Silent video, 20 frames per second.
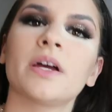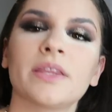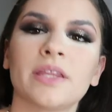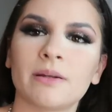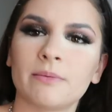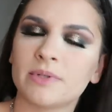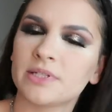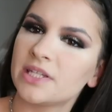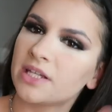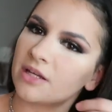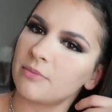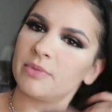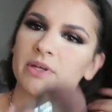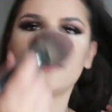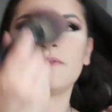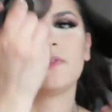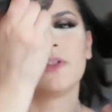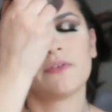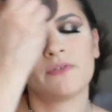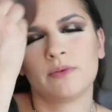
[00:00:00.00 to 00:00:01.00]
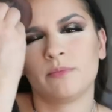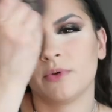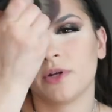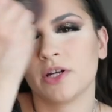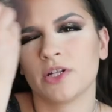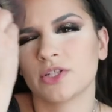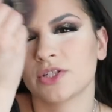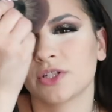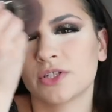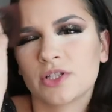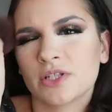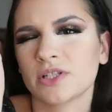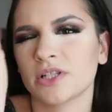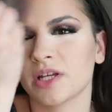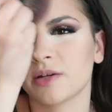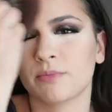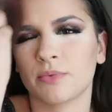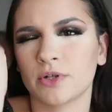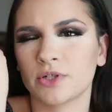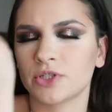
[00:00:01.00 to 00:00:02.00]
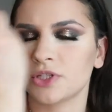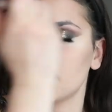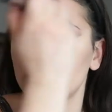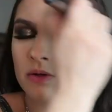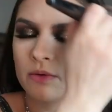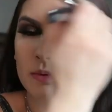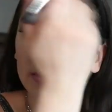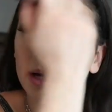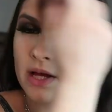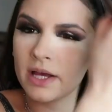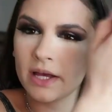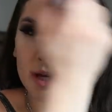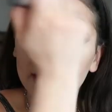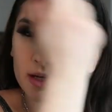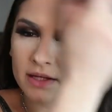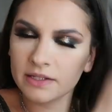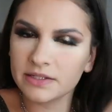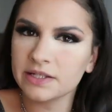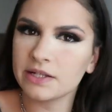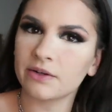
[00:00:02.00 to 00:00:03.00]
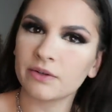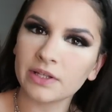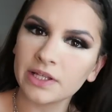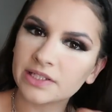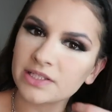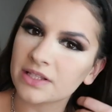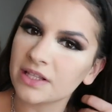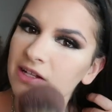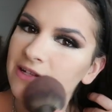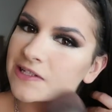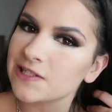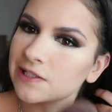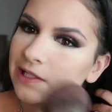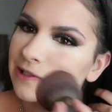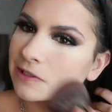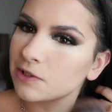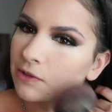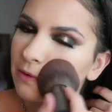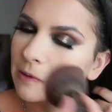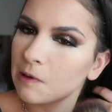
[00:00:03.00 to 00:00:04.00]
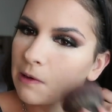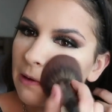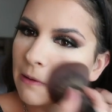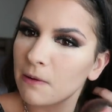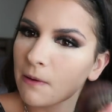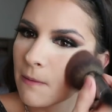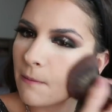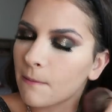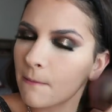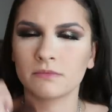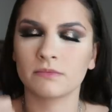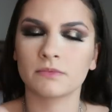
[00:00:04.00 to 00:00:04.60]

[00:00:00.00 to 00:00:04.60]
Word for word: And then I'm going to take a big fluffy brush and just like brush that away, because I don't like to let it sit too long.